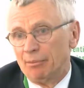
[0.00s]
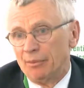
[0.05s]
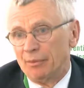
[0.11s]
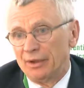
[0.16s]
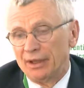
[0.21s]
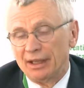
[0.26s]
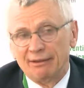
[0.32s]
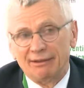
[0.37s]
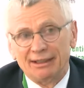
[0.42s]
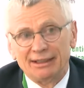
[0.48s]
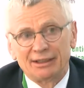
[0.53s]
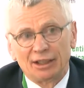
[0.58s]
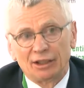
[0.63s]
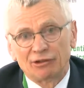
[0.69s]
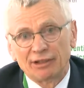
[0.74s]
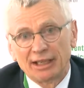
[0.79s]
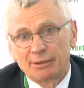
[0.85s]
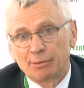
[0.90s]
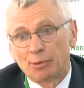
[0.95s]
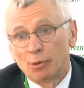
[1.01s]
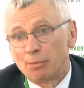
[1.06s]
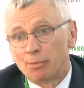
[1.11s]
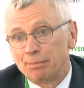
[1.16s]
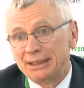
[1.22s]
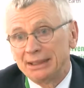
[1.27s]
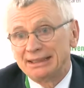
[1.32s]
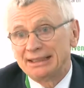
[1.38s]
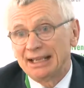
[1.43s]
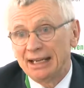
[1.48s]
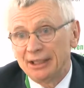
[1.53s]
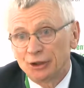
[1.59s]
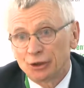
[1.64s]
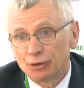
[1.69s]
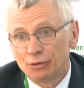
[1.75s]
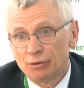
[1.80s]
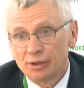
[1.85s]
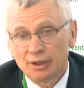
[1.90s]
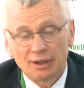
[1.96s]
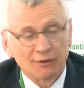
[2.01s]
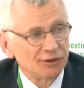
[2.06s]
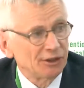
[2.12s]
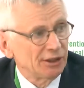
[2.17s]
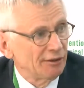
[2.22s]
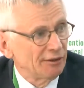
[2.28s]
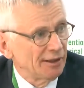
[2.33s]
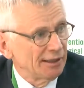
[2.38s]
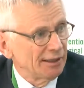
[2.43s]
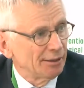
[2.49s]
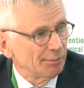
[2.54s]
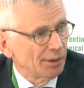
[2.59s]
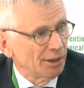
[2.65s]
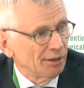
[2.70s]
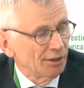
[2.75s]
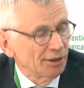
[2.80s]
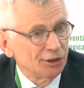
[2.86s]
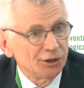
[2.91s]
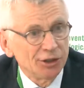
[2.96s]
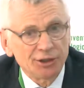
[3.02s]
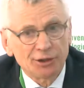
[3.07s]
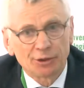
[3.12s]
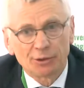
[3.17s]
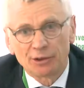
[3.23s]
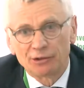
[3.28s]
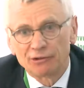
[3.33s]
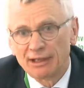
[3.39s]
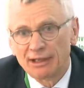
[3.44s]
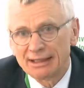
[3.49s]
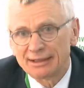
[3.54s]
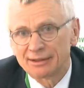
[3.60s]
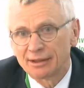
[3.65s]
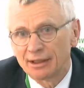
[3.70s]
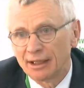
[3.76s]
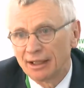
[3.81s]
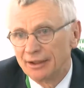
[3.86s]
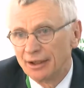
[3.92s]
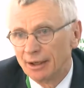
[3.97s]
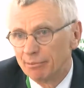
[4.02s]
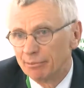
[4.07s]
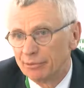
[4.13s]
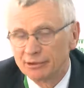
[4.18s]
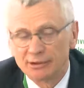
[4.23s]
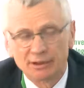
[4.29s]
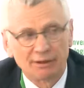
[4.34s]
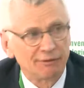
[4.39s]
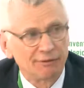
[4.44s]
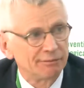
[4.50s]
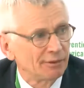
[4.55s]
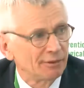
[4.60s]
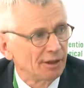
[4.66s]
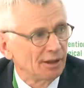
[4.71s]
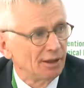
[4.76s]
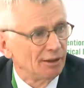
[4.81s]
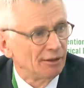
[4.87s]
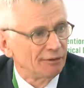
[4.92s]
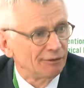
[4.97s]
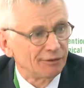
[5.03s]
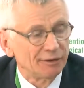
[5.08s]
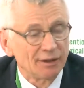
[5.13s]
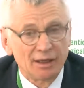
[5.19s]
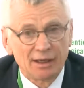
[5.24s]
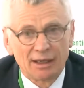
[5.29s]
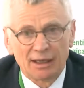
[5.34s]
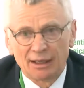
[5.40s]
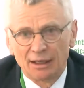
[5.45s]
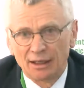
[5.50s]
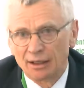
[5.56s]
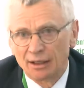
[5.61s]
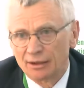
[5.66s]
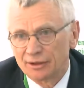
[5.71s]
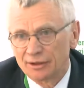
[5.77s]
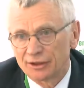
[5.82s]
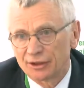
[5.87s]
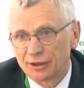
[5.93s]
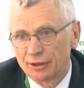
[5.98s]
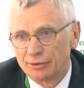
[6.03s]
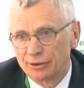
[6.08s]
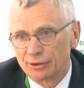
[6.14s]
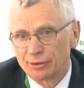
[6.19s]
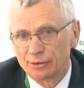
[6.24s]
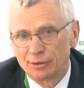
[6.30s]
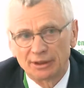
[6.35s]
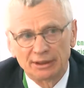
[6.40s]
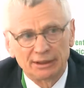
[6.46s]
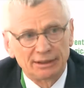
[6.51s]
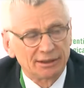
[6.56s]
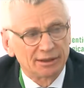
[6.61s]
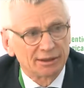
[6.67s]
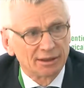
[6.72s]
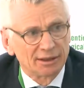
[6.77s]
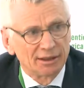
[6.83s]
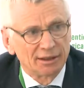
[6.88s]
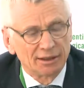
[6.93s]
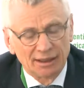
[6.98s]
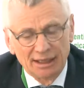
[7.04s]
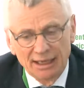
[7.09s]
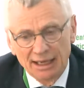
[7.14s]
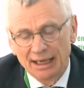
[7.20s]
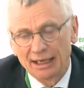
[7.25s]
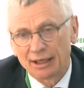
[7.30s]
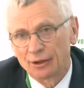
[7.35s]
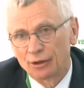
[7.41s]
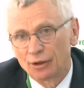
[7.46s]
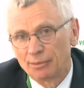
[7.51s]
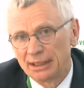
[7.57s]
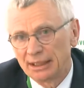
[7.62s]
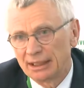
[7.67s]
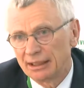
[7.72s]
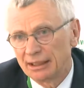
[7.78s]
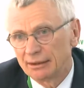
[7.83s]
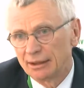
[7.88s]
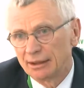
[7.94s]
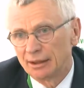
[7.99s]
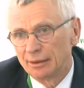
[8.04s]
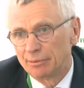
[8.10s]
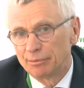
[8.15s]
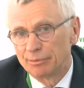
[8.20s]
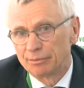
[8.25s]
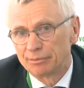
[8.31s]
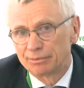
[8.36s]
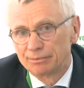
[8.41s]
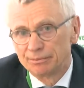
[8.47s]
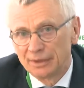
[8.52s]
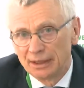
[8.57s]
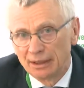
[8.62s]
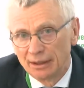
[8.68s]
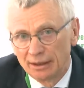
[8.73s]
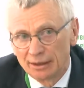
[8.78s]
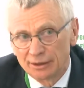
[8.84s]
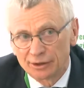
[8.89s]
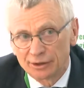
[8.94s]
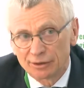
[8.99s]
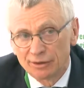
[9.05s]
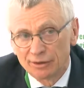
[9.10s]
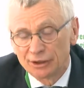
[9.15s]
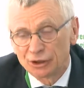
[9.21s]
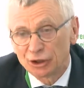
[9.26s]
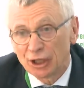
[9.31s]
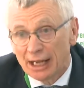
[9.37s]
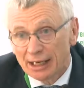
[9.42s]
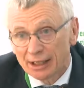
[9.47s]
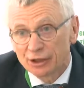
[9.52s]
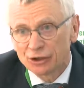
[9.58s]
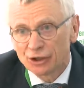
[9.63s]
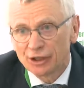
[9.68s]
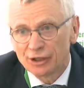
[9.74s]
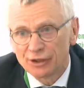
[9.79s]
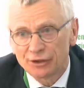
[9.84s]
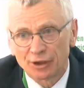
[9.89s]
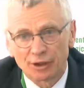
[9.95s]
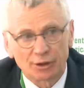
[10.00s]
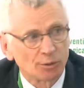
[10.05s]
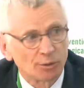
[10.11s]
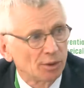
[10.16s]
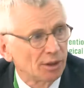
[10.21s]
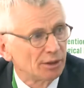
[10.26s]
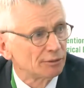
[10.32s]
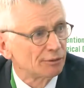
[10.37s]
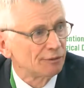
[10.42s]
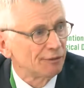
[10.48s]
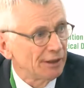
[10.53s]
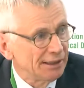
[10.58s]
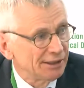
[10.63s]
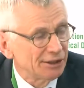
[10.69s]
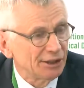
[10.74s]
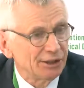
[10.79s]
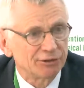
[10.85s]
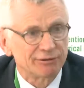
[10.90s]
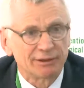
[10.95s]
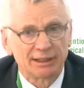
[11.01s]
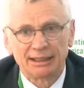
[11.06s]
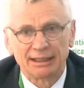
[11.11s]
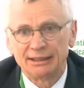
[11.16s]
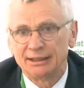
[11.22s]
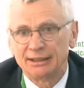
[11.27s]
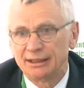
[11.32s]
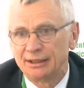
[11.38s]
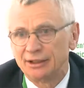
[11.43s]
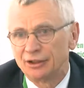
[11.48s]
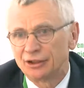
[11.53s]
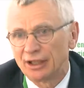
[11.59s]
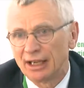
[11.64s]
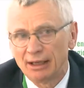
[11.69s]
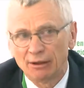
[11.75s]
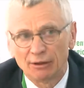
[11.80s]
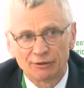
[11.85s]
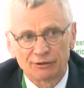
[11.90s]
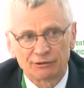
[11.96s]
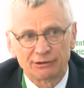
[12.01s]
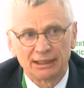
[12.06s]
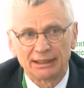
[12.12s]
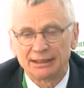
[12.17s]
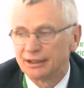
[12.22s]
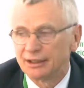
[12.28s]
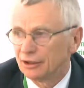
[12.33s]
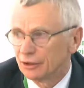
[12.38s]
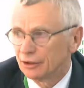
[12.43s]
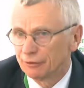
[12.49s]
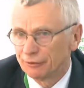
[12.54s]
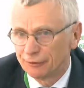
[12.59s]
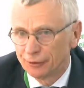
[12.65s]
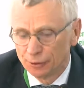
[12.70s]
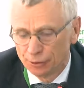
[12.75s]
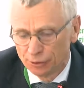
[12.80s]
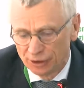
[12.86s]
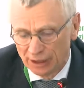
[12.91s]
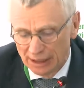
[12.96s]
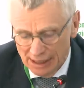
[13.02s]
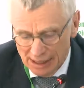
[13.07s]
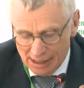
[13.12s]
There is incredible potential of synthetic biology to address a number of social and economic challenges that the world faces related to health, relating to food,